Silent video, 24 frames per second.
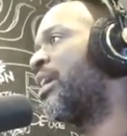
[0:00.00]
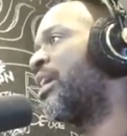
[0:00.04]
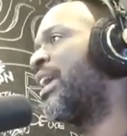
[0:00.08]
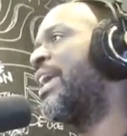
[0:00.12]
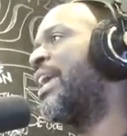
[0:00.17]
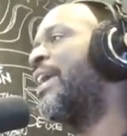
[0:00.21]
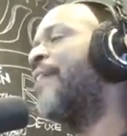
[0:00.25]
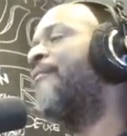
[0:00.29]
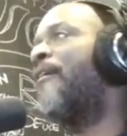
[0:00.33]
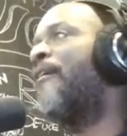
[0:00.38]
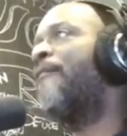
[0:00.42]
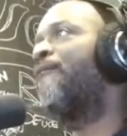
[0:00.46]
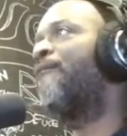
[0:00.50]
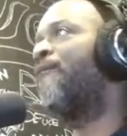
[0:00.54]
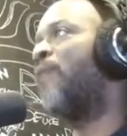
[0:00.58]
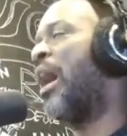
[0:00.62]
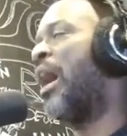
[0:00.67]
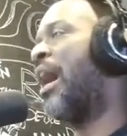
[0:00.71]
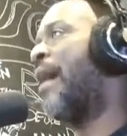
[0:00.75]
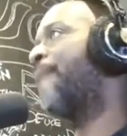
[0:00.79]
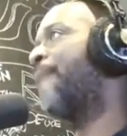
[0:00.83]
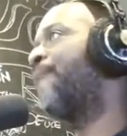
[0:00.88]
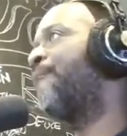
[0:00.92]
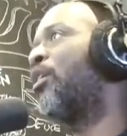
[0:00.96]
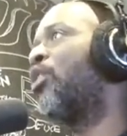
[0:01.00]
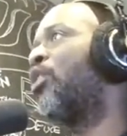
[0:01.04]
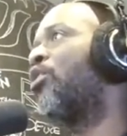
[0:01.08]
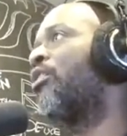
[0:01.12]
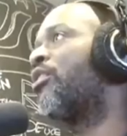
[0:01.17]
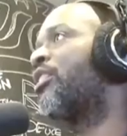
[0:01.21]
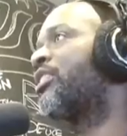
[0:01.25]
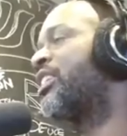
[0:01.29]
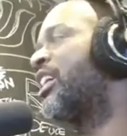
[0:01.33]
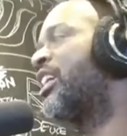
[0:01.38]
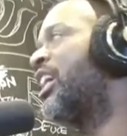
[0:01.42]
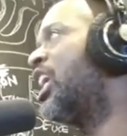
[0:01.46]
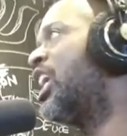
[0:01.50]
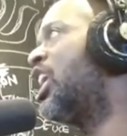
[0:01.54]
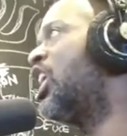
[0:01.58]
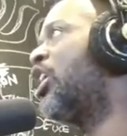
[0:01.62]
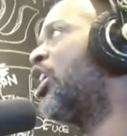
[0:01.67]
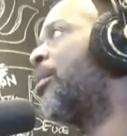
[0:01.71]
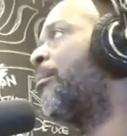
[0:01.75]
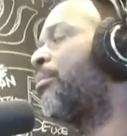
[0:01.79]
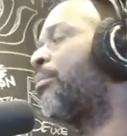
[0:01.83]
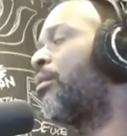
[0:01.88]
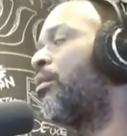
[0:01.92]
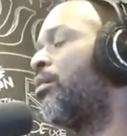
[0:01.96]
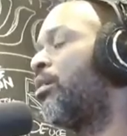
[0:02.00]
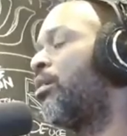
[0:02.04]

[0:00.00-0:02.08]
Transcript: even I'm Forrest Gump